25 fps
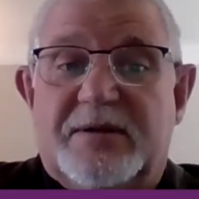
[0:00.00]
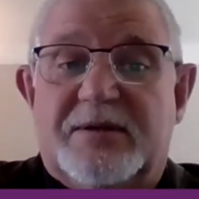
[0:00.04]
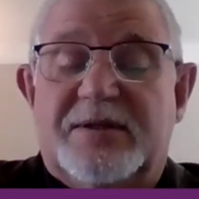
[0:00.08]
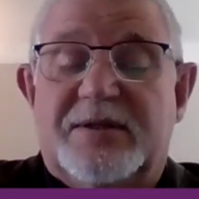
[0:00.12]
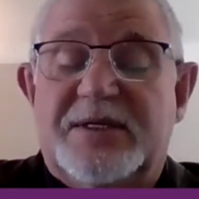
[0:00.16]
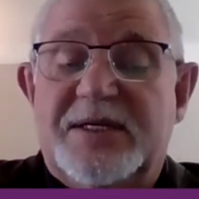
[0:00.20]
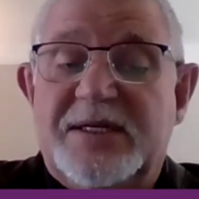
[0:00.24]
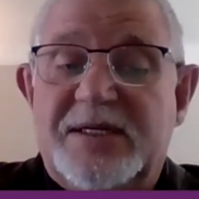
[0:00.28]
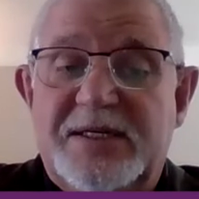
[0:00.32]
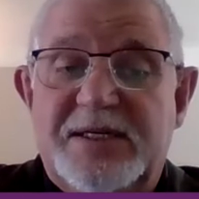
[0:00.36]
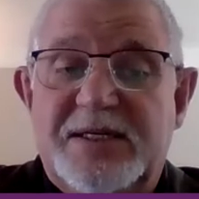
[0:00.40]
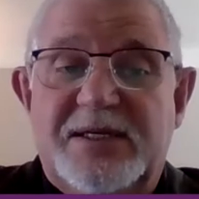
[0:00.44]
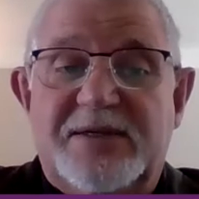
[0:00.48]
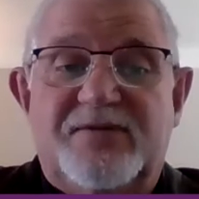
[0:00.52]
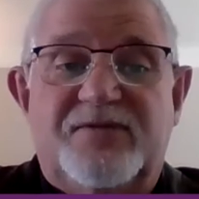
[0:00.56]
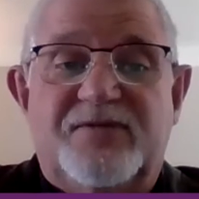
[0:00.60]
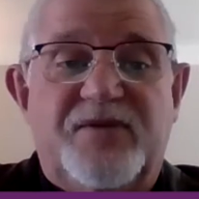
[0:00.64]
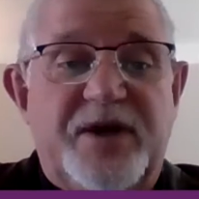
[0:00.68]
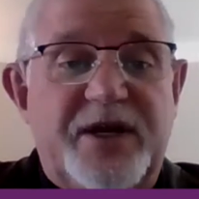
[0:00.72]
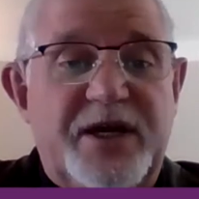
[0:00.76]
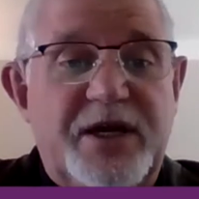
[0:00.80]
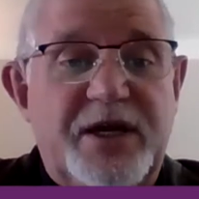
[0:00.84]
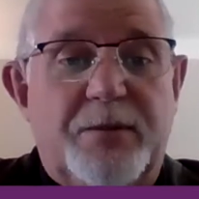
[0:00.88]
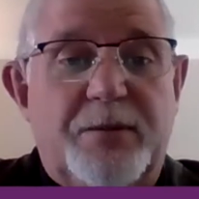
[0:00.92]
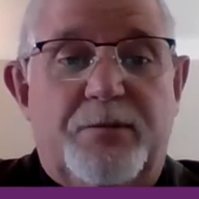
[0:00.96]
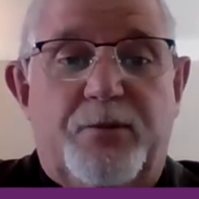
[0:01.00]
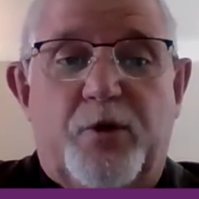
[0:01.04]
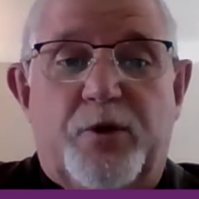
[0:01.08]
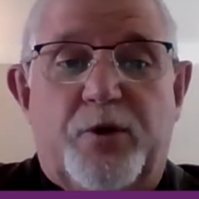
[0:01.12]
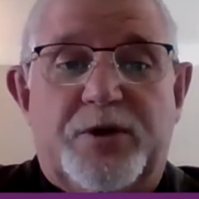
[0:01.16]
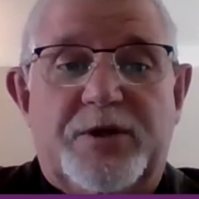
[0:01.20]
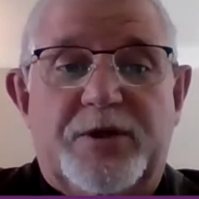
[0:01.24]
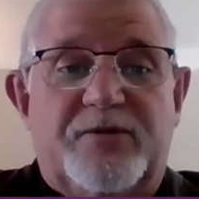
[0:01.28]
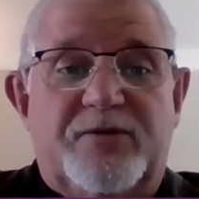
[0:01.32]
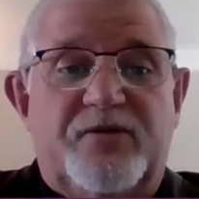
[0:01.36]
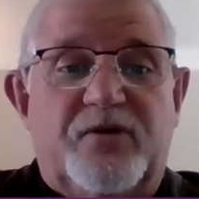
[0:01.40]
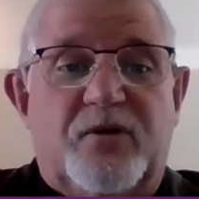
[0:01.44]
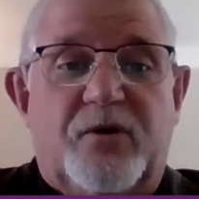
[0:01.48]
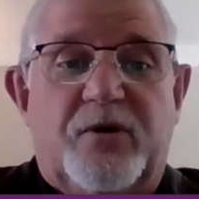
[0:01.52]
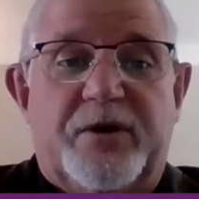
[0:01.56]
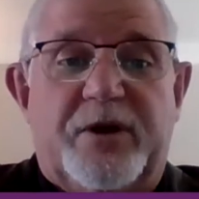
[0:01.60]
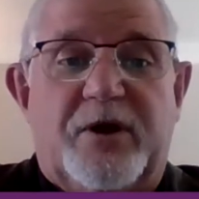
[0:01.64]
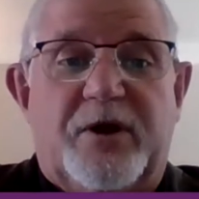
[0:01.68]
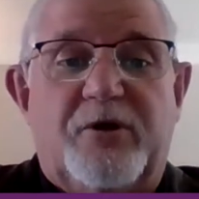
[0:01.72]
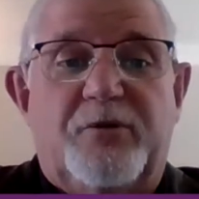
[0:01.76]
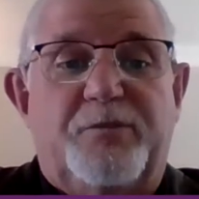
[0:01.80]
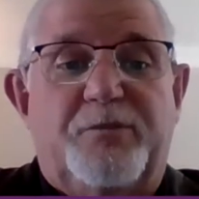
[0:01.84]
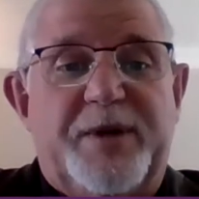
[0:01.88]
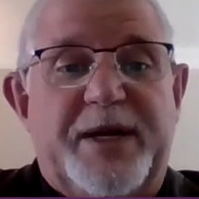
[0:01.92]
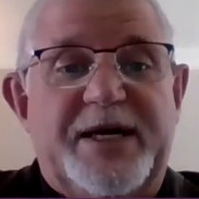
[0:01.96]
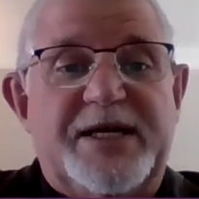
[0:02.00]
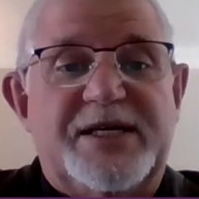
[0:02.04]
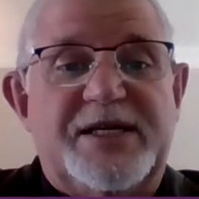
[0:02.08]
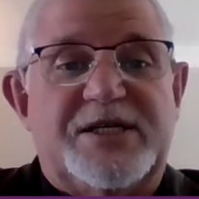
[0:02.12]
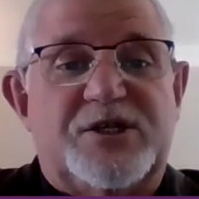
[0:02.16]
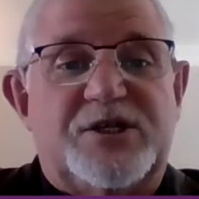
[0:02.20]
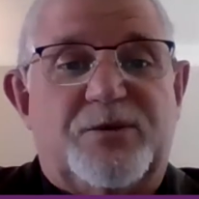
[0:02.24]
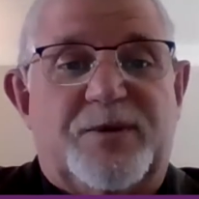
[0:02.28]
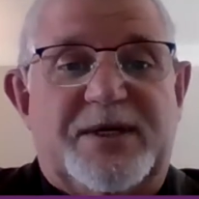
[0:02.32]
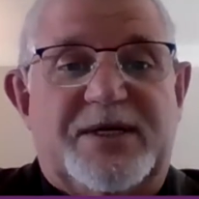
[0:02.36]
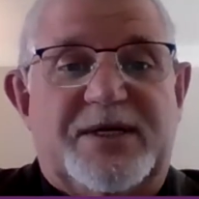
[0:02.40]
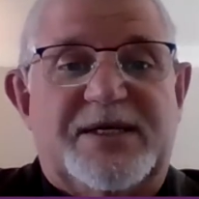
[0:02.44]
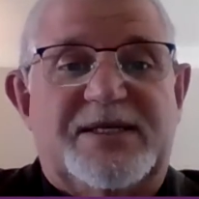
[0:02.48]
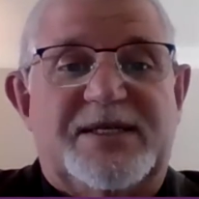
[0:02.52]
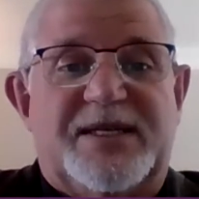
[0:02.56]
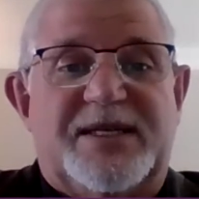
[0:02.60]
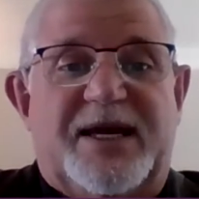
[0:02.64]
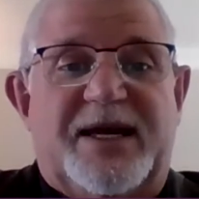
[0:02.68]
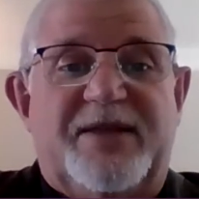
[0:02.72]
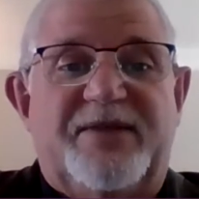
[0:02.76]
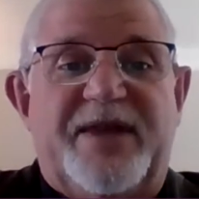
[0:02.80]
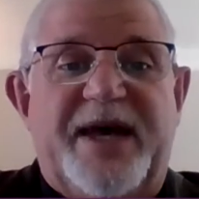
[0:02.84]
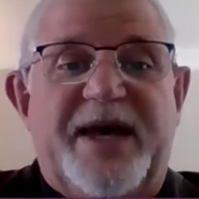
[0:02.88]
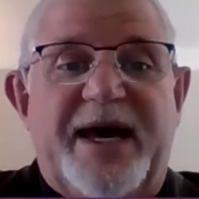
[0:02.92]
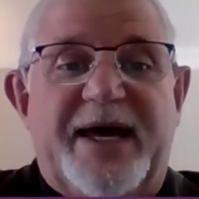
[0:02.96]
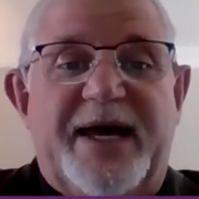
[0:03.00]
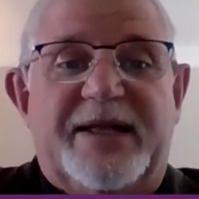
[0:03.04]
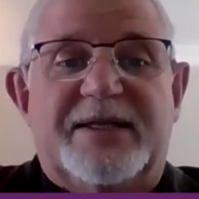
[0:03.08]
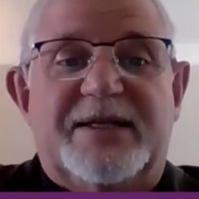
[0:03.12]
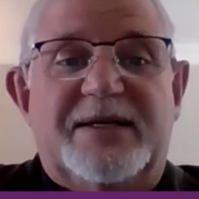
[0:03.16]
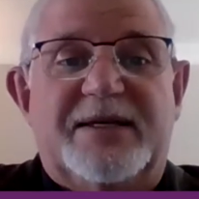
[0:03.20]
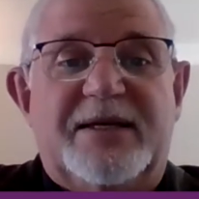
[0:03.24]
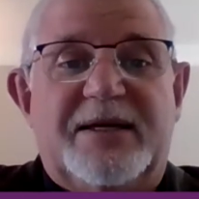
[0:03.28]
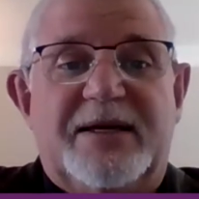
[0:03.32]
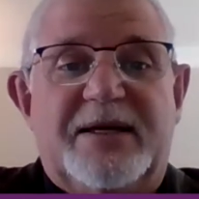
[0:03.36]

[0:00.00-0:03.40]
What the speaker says: This is very important for all role players to understand that.